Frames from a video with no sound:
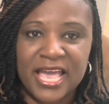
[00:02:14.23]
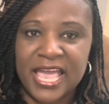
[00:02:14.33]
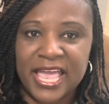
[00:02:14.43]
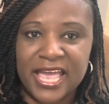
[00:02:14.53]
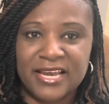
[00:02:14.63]

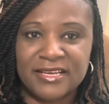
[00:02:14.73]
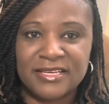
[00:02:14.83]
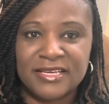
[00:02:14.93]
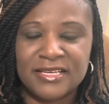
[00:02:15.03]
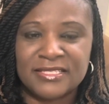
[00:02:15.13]
And
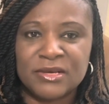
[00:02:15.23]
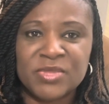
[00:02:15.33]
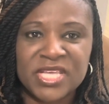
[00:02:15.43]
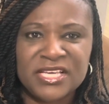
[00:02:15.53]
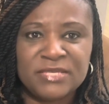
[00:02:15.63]
some
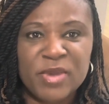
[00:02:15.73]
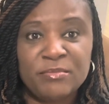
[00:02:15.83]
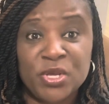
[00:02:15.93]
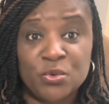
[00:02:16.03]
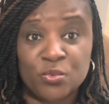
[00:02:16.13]
things may
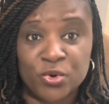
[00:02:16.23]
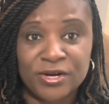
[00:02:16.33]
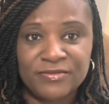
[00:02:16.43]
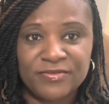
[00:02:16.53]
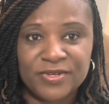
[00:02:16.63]
be
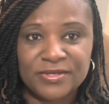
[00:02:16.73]
rough.